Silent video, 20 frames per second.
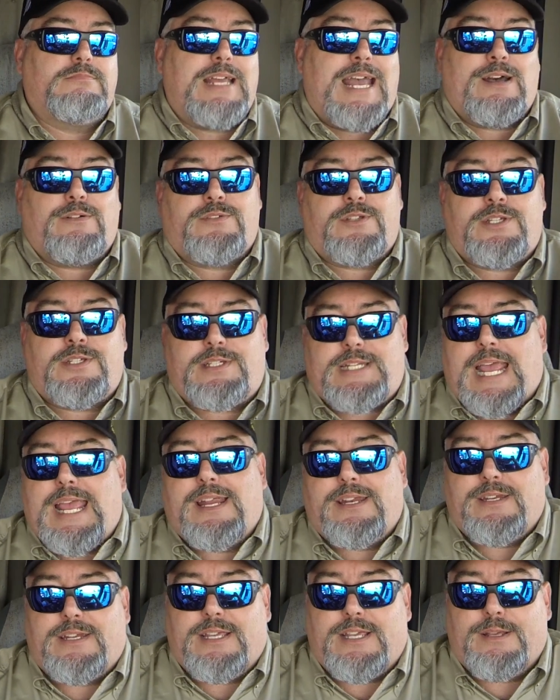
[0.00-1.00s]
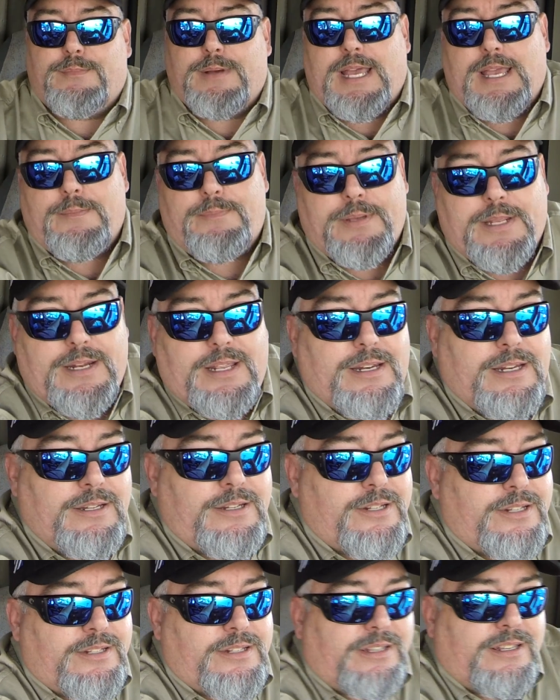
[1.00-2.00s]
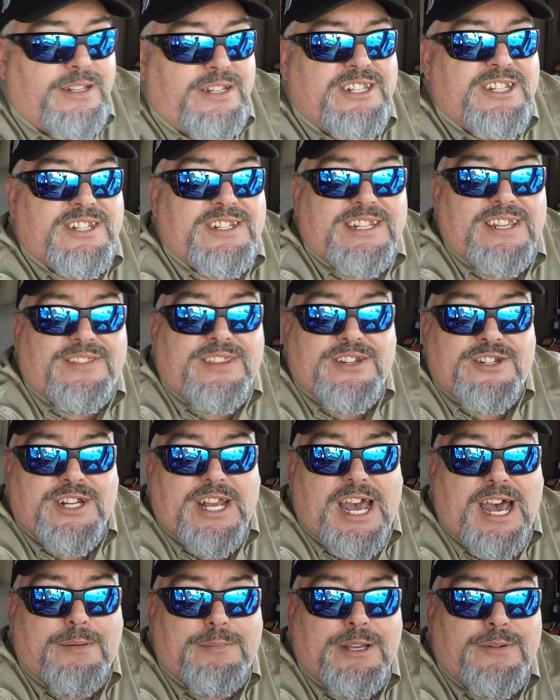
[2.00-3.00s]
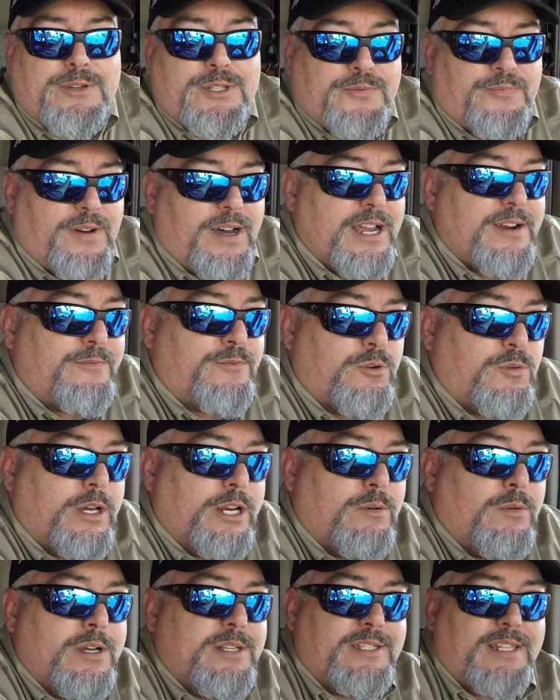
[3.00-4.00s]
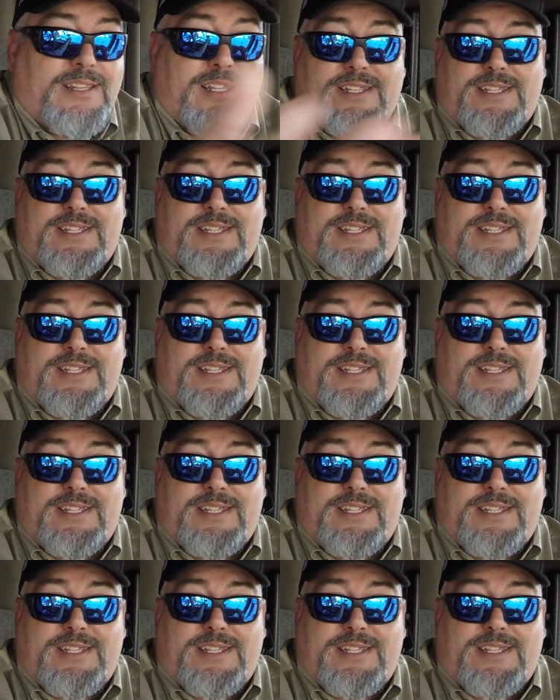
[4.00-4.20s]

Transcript: outstanding in my opinion. It just did the job. It was fine for what it was at the